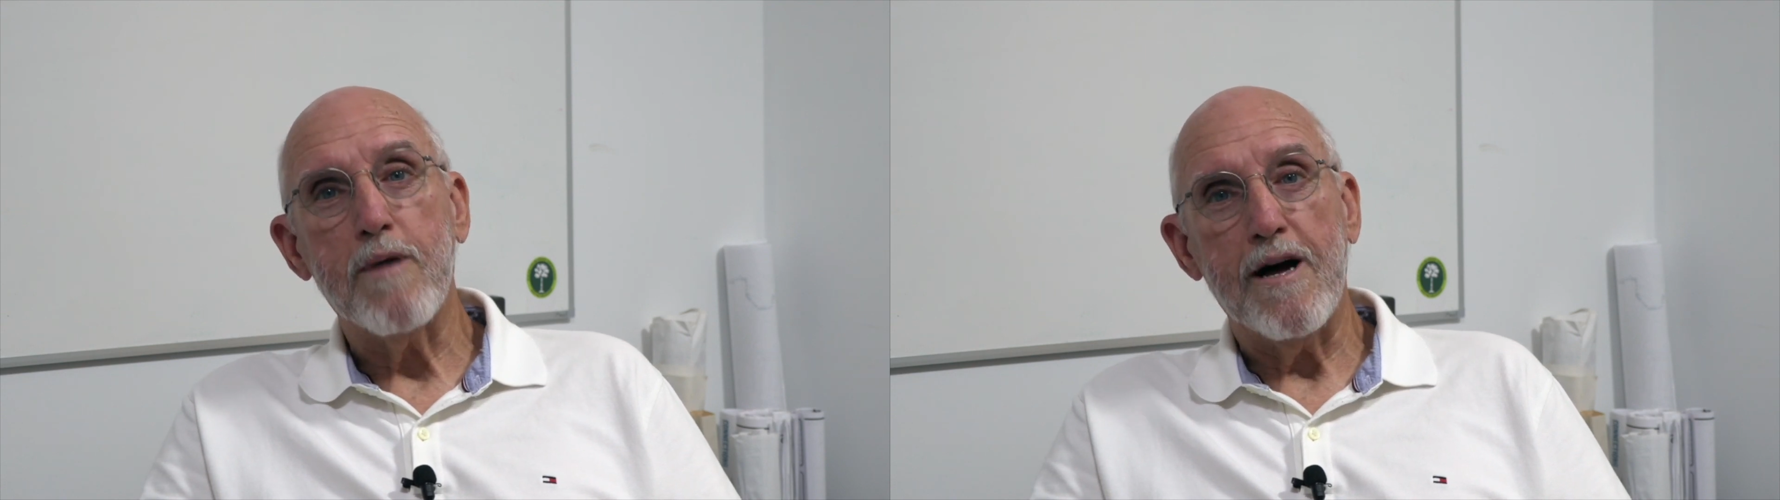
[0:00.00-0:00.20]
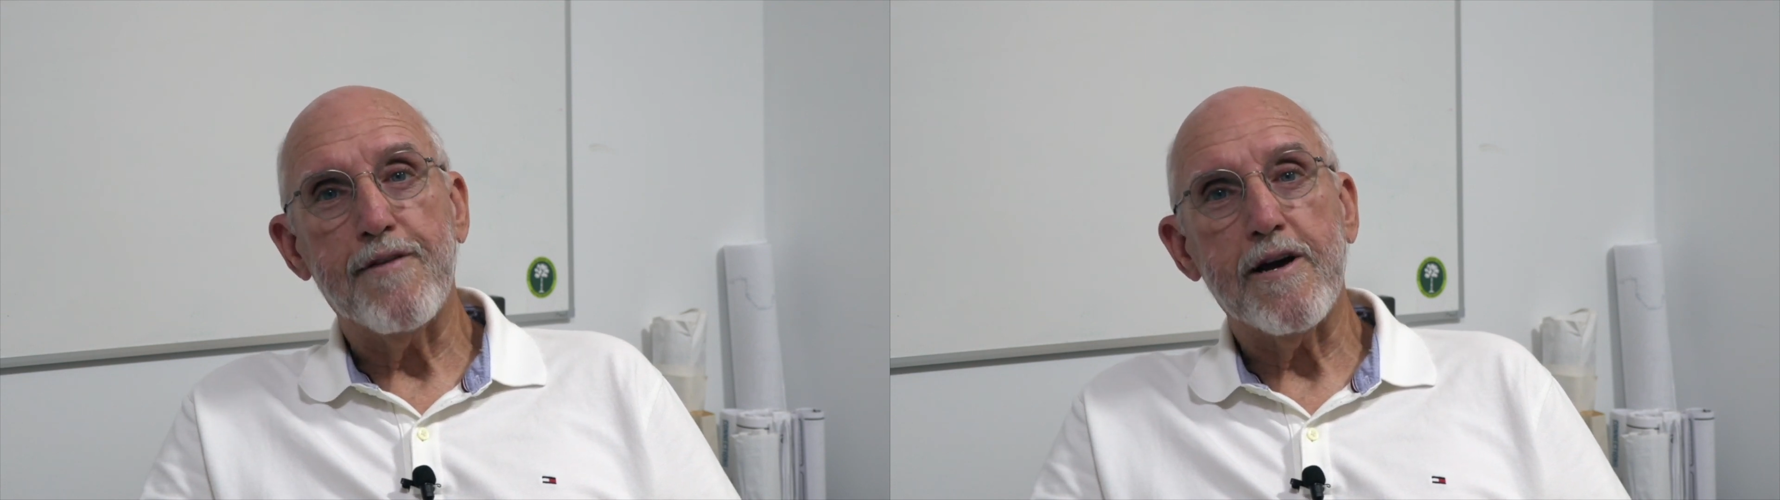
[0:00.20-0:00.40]

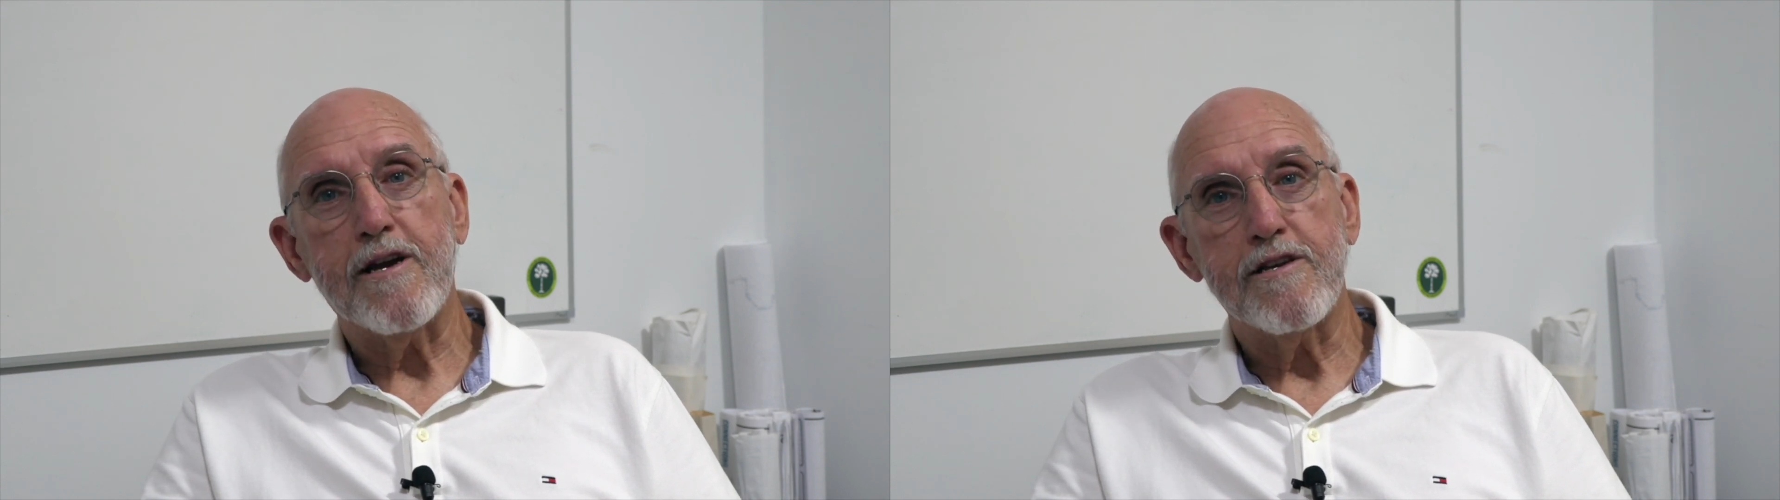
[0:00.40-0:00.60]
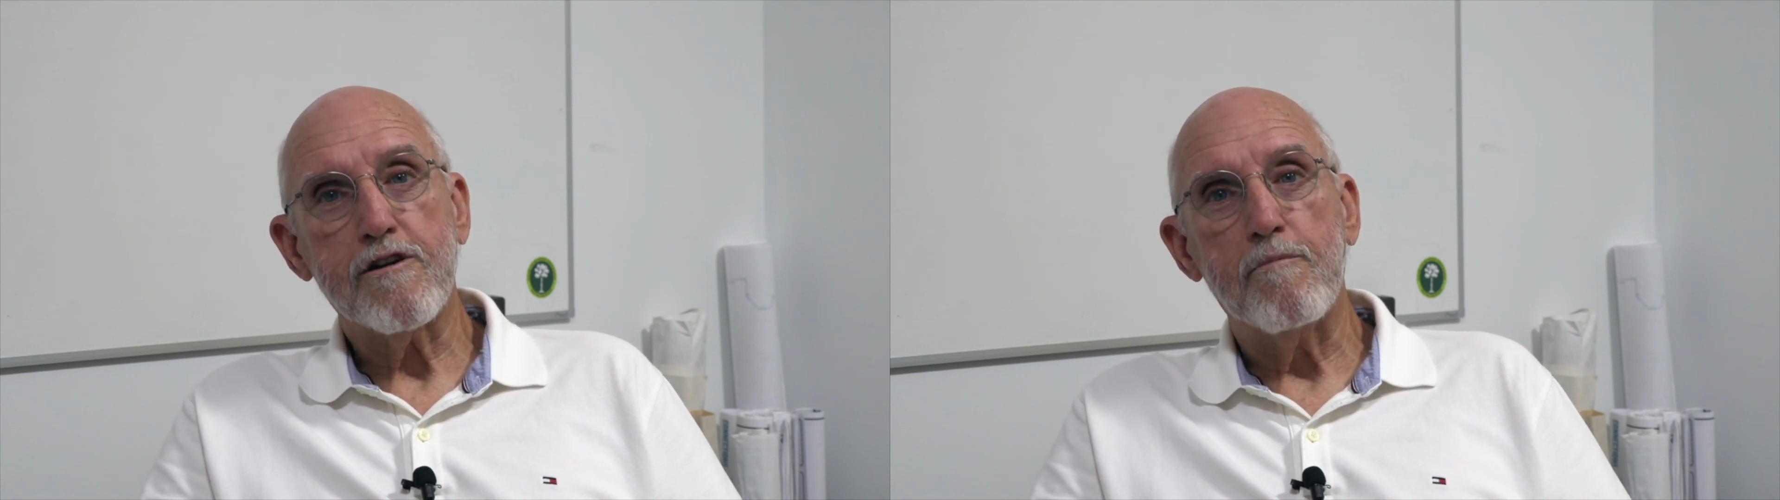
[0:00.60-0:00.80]
but I think
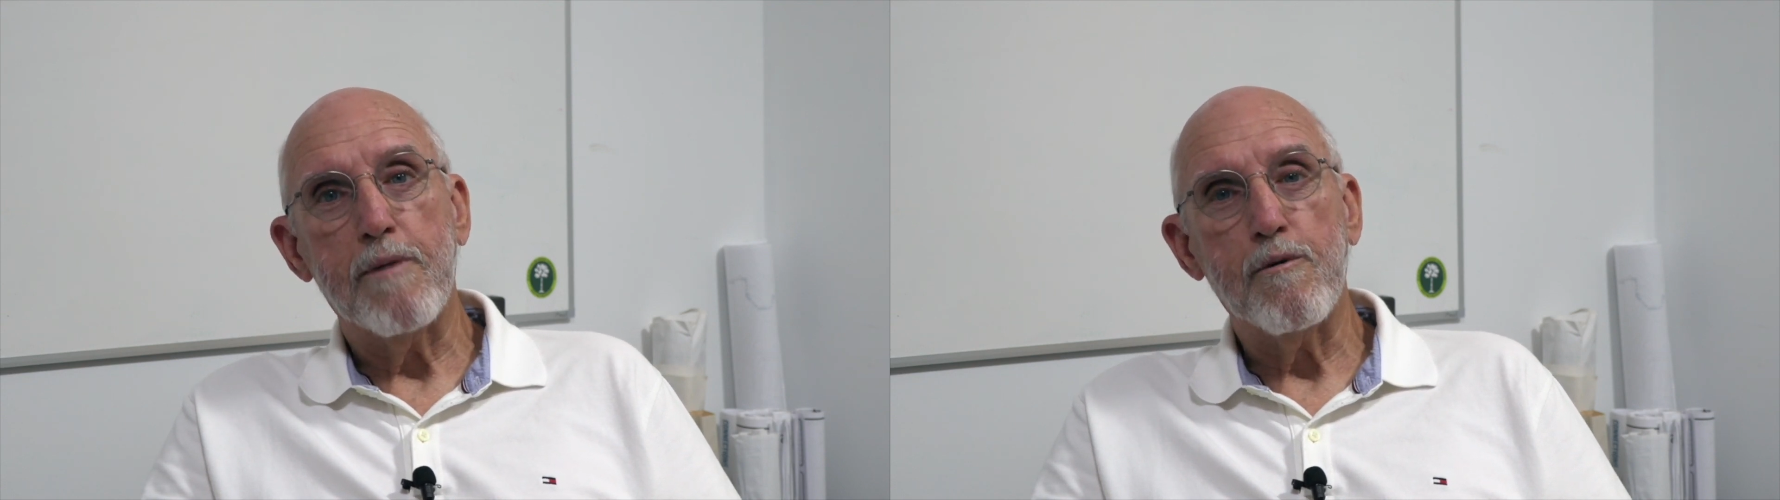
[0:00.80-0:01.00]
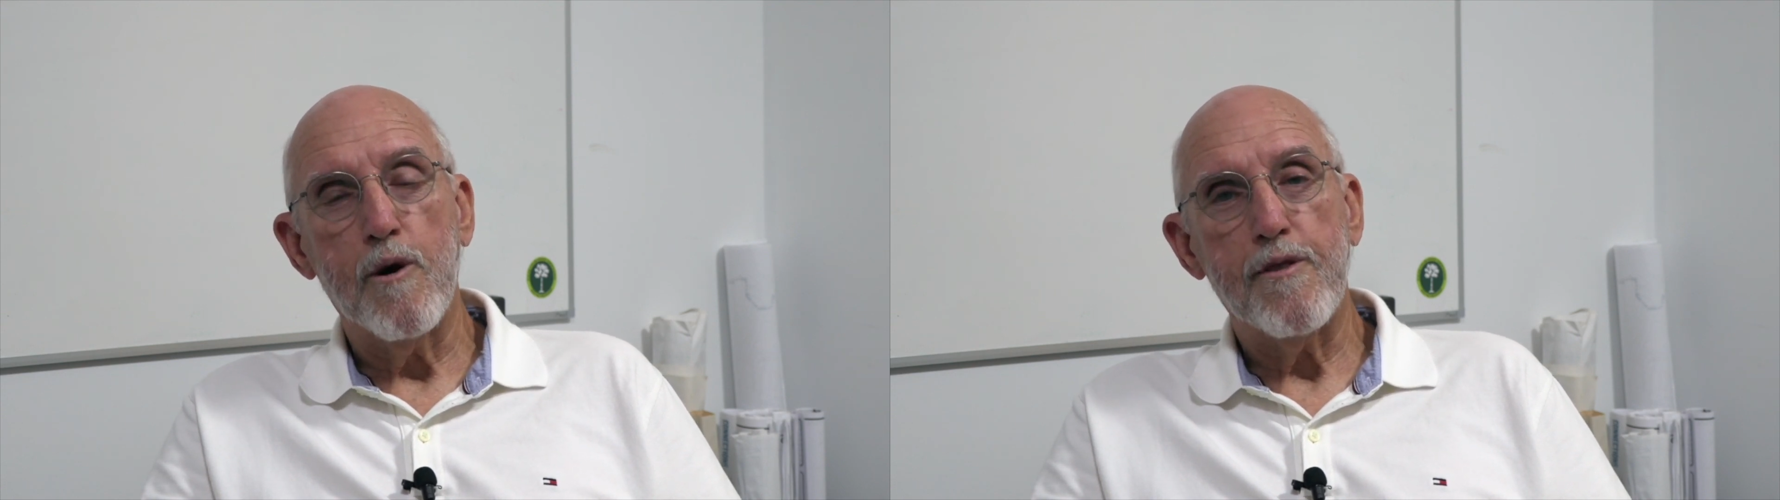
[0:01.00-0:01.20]
he's going to
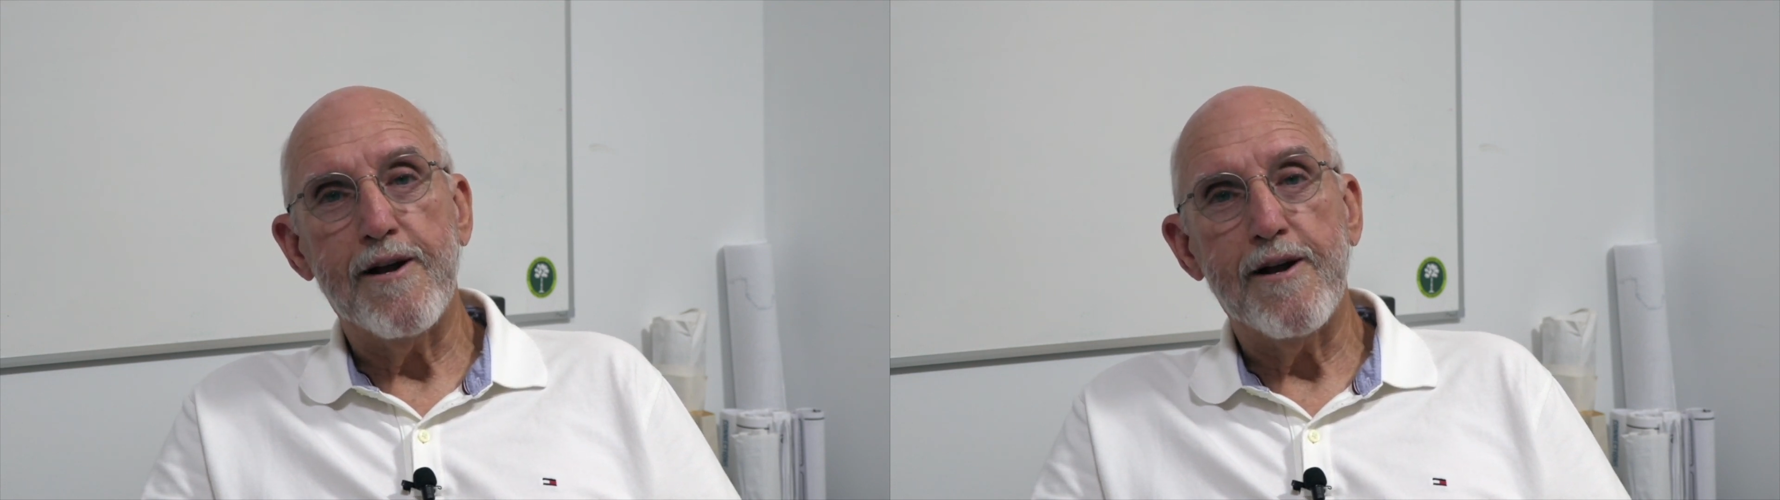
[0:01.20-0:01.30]
be worth